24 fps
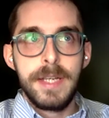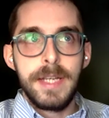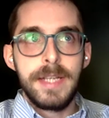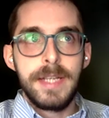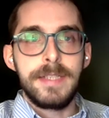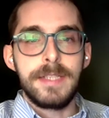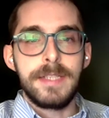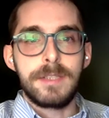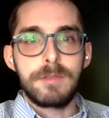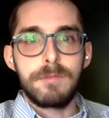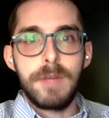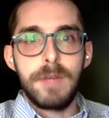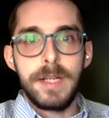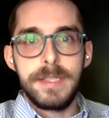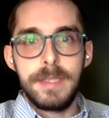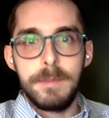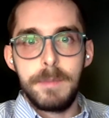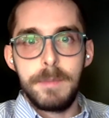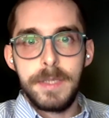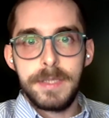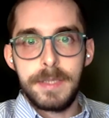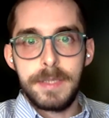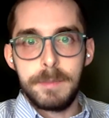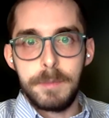it is quite
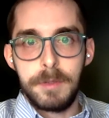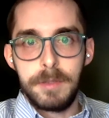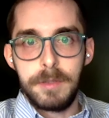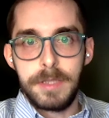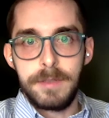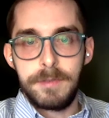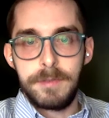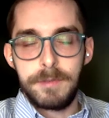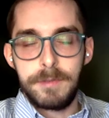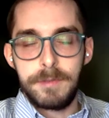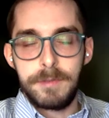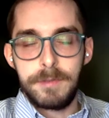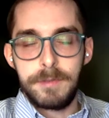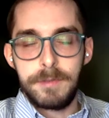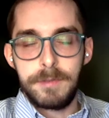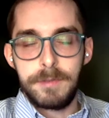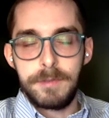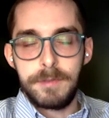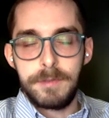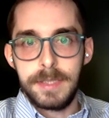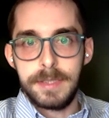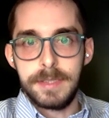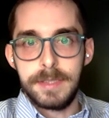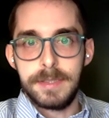debatable if
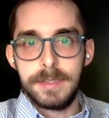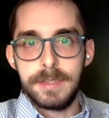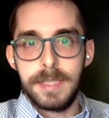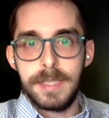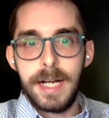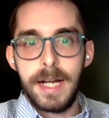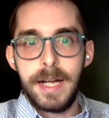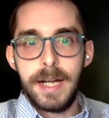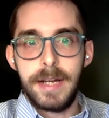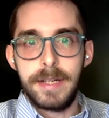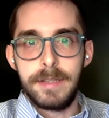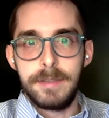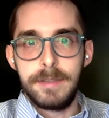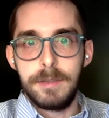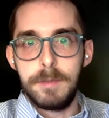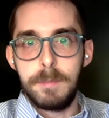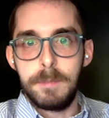we are